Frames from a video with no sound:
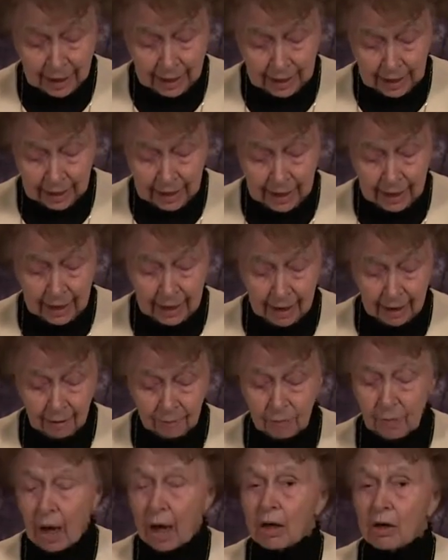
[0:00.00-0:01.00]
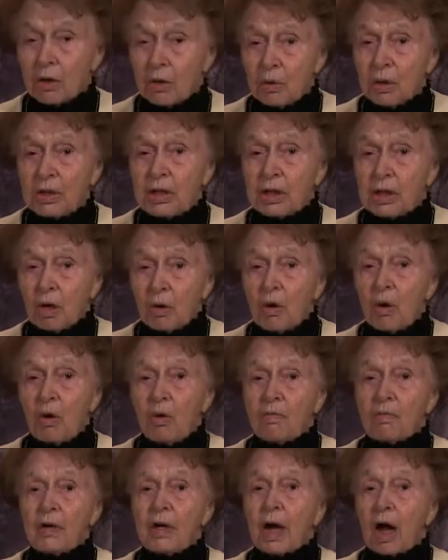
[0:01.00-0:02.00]
And I am not going to go
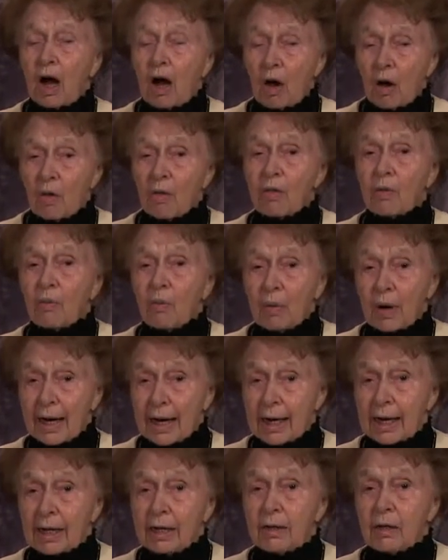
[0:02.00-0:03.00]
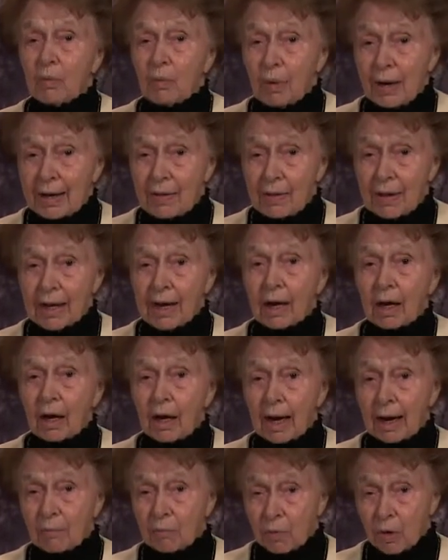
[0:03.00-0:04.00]
over it all the way, the way that
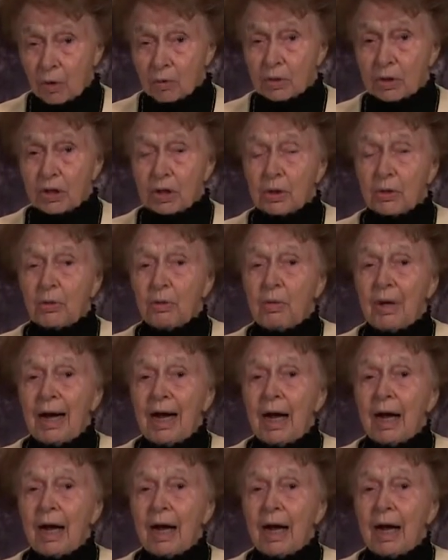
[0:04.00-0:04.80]
I want to,